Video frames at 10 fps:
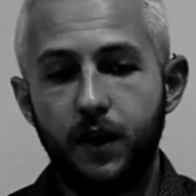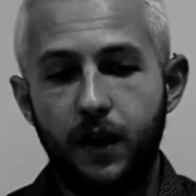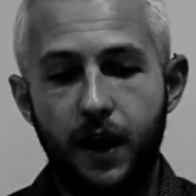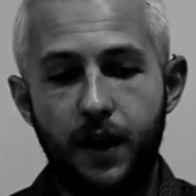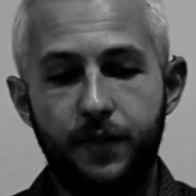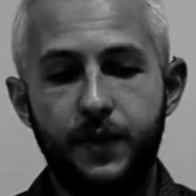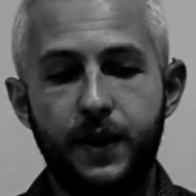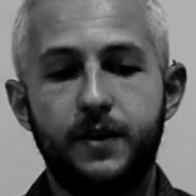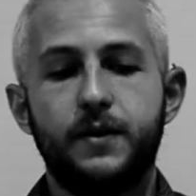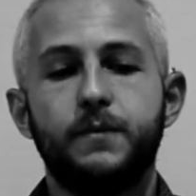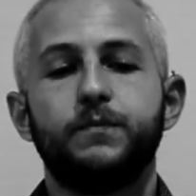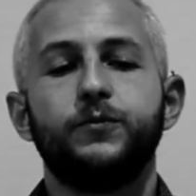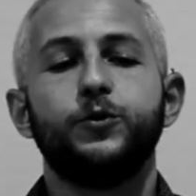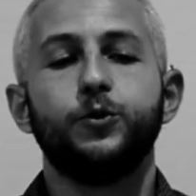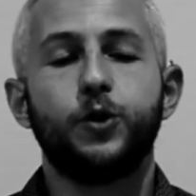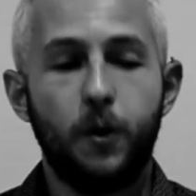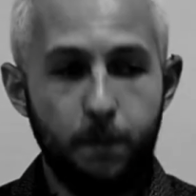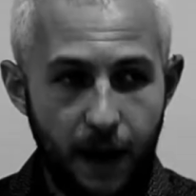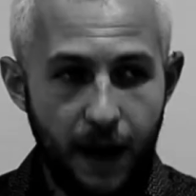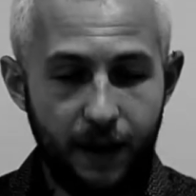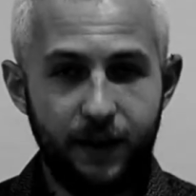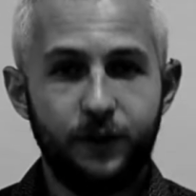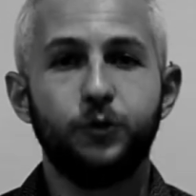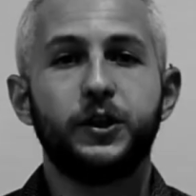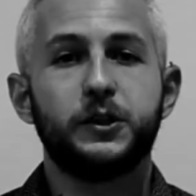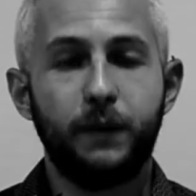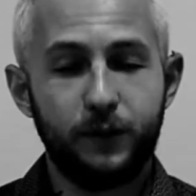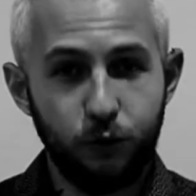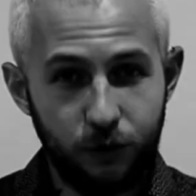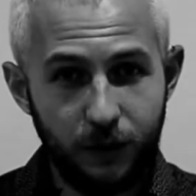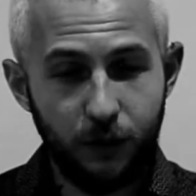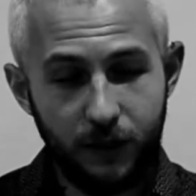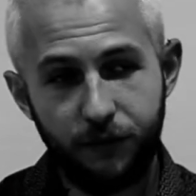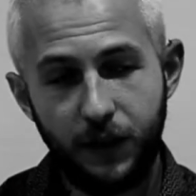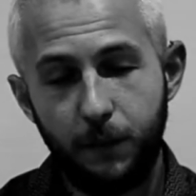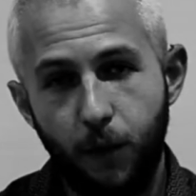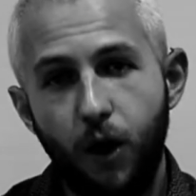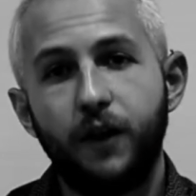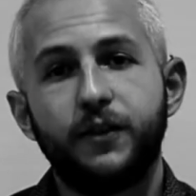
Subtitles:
and then you come back and you expect to still lift that bar,